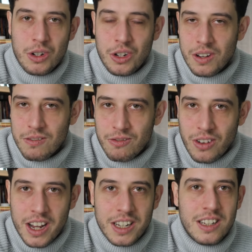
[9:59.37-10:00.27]
which you can
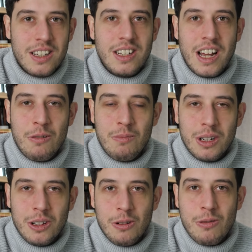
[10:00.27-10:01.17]
find down
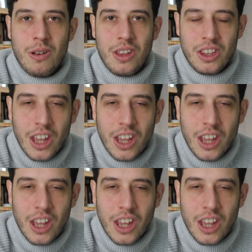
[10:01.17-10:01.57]
below.